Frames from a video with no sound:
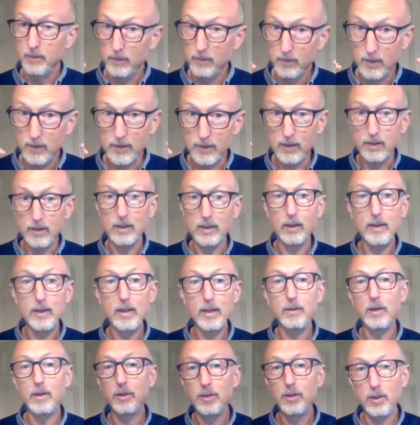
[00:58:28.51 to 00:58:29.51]
There's a
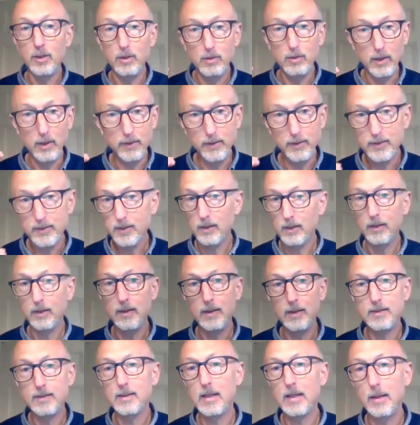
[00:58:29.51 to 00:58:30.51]
clear issue and there's
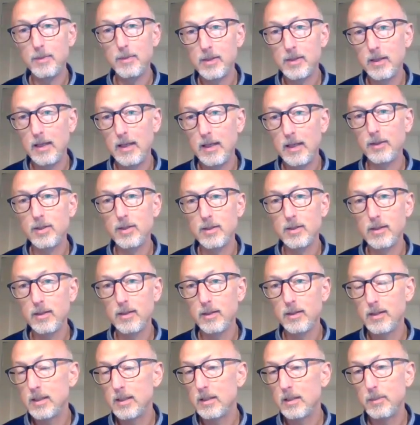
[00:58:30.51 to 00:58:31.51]
clear steps and actions that
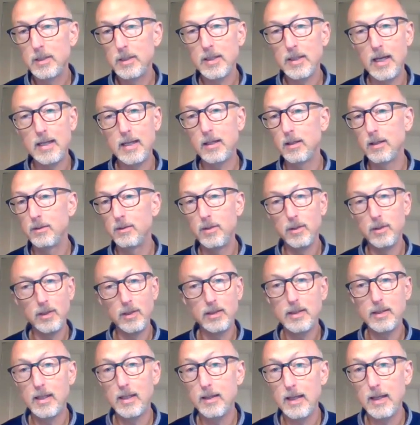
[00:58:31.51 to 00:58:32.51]
need to be taken. You could
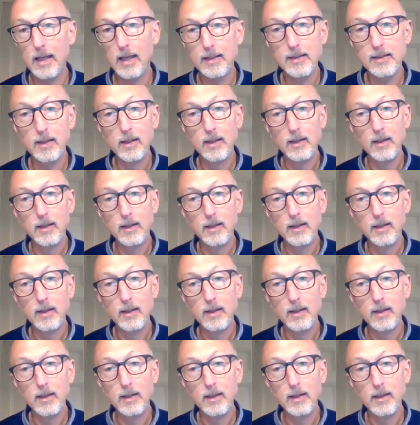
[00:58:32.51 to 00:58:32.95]
see that